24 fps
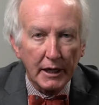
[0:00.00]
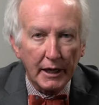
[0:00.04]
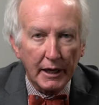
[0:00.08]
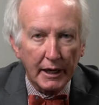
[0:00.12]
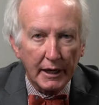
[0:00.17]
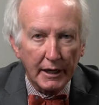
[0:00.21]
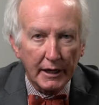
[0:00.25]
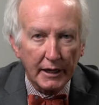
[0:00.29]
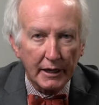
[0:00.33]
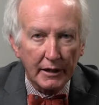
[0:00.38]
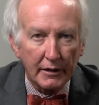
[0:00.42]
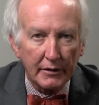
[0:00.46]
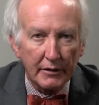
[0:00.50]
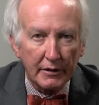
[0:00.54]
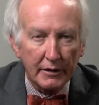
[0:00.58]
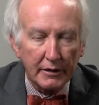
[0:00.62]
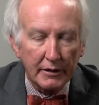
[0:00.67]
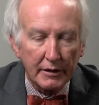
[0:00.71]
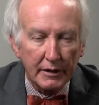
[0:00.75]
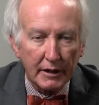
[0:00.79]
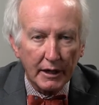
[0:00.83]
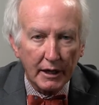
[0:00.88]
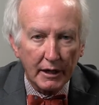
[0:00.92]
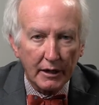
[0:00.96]
And
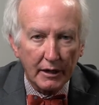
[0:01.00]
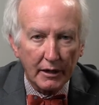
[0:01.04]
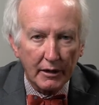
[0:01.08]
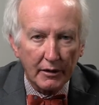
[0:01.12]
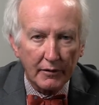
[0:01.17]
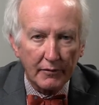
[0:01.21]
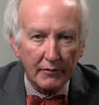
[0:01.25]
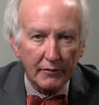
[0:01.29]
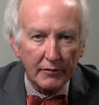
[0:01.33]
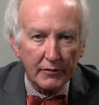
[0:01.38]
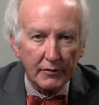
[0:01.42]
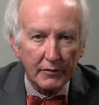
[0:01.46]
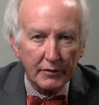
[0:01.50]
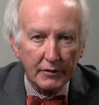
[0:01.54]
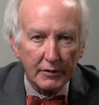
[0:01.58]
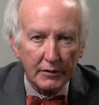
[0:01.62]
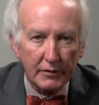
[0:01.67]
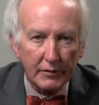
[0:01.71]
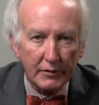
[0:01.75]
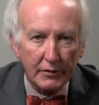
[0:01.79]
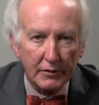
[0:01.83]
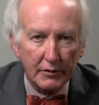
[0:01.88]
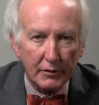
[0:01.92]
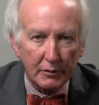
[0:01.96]
uh, the,
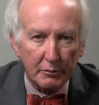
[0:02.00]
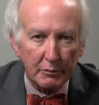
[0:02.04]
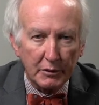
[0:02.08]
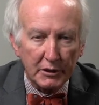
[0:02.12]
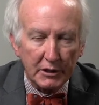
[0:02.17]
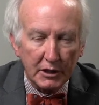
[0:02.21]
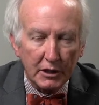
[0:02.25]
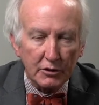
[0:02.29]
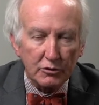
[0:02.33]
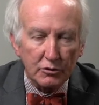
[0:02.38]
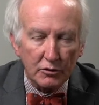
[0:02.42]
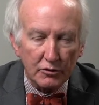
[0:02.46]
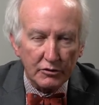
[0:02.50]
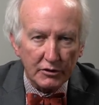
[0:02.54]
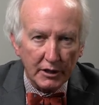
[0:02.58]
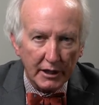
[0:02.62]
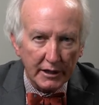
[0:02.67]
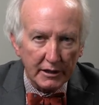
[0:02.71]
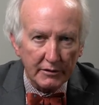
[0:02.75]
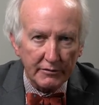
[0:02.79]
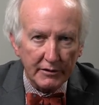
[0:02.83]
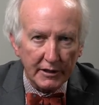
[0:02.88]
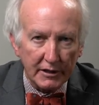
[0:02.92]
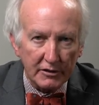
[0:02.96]
the potential
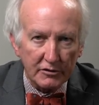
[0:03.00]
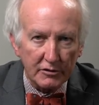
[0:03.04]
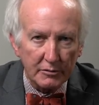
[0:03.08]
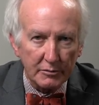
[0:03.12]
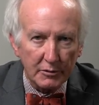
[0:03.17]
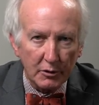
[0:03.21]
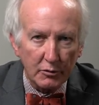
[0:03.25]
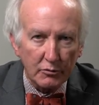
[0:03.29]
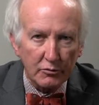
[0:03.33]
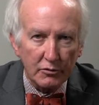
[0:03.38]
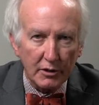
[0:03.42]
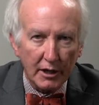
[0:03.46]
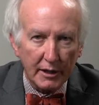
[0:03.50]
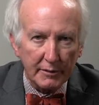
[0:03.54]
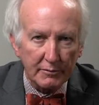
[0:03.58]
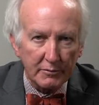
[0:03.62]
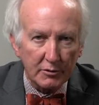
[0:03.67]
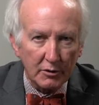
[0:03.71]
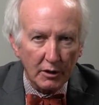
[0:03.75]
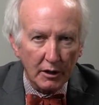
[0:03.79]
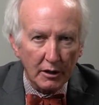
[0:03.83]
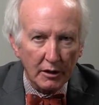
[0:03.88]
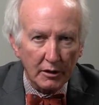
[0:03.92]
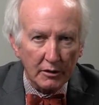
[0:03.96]
side effects from those type
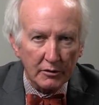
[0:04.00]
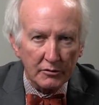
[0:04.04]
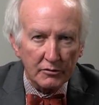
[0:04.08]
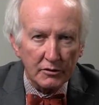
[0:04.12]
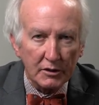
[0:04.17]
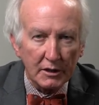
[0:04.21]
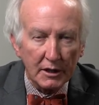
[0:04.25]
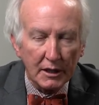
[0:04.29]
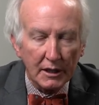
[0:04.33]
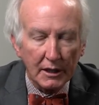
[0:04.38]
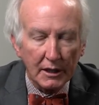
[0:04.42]
drugs